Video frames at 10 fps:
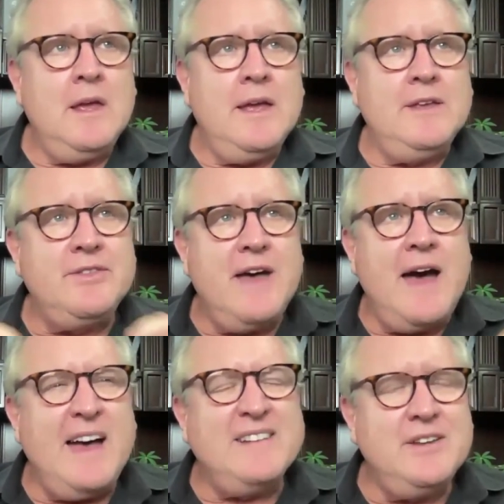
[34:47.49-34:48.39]
is
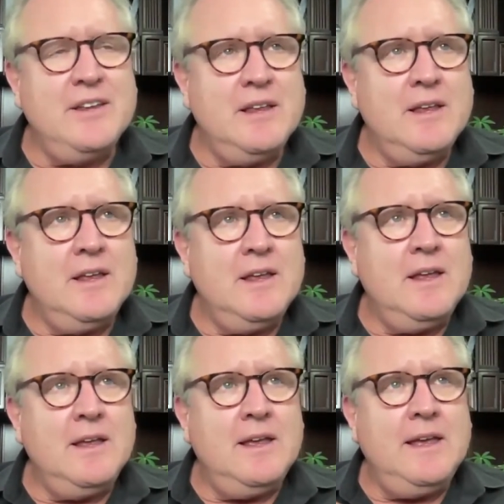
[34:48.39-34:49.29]
that
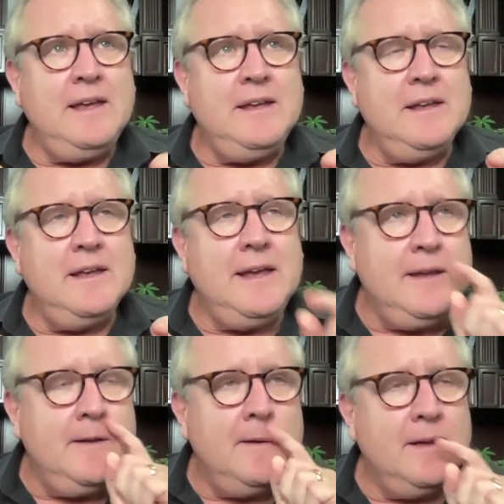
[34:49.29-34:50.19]
he
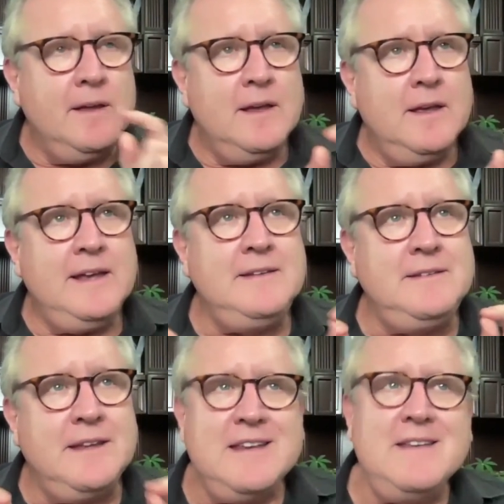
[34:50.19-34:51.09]

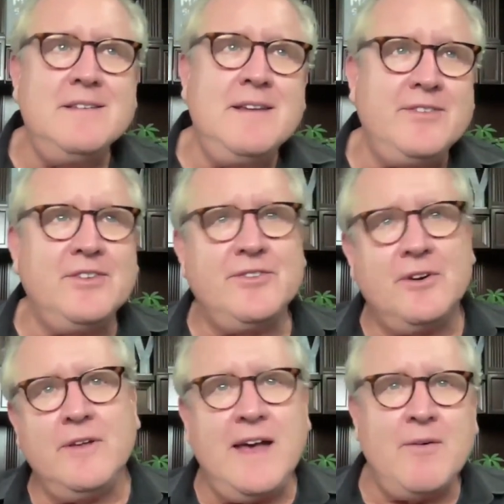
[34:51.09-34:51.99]
didn't
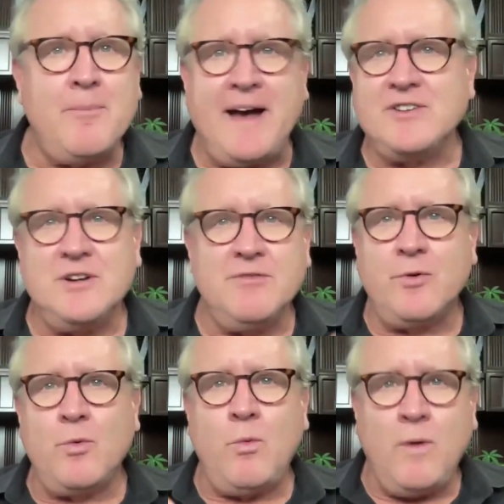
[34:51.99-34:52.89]
necessarily have a passion
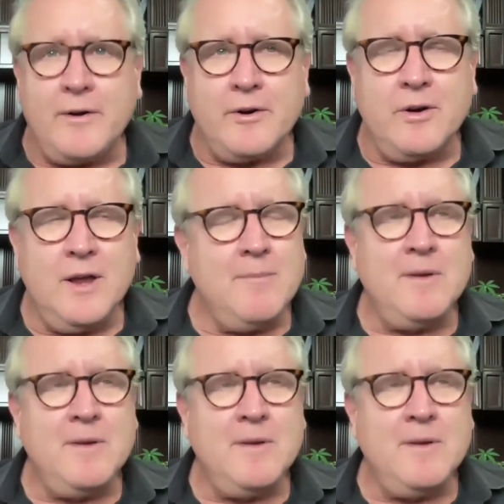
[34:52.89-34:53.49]
for water.